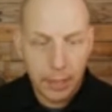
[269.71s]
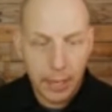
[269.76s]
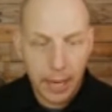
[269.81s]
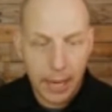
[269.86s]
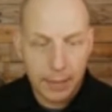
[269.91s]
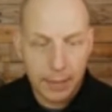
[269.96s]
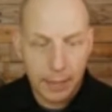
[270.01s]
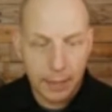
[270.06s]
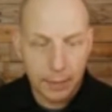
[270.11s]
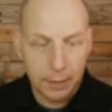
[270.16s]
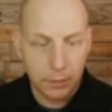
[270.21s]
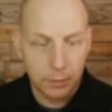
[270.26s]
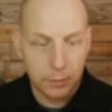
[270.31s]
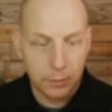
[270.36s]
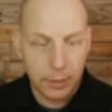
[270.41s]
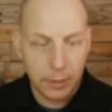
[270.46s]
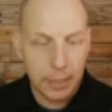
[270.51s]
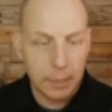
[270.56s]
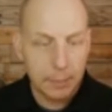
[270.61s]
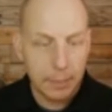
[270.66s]
And then here's
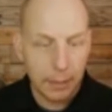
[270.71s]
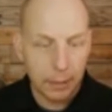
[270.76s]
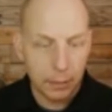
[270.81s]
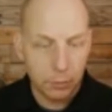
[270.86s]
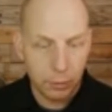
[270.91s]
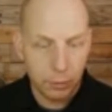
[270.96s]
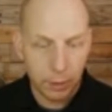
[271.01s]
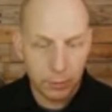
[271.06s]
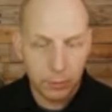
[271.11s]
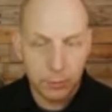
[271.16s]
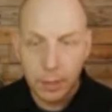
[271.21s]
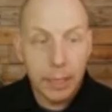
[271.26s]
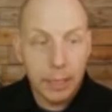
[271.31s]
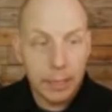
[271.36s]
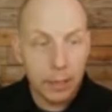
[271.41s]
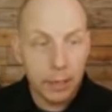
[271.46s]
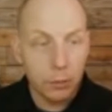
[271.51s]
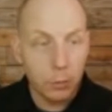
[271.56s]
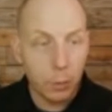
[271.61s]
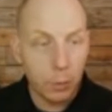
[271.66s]
the email address.
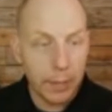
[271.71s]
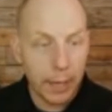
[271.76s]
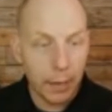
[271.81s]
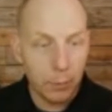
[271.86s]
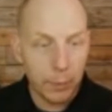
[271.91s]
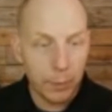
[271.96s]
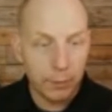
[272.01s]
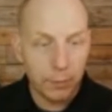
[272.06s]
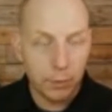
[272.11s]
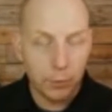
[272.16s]
Here's what we have. We have